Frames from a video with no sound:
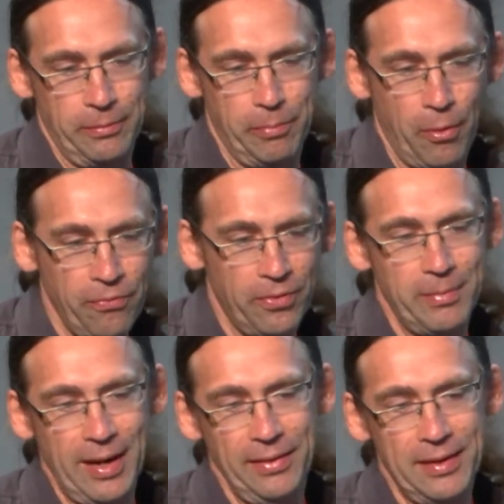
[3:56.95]
both for
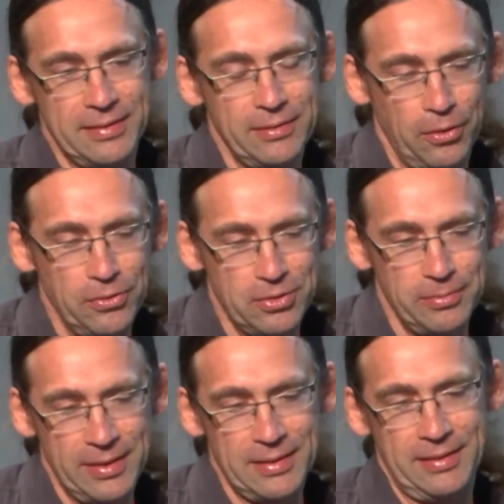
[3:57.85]
miners and
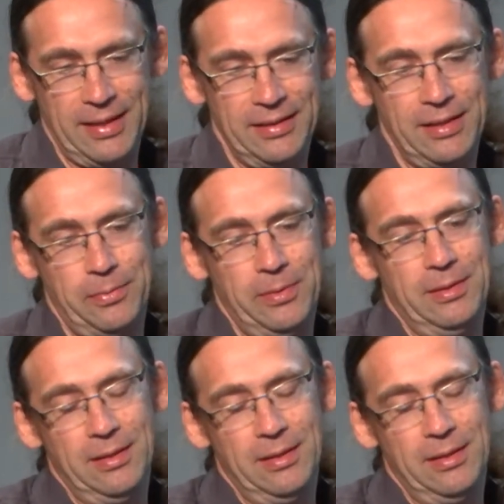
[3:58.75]
consumers, and that will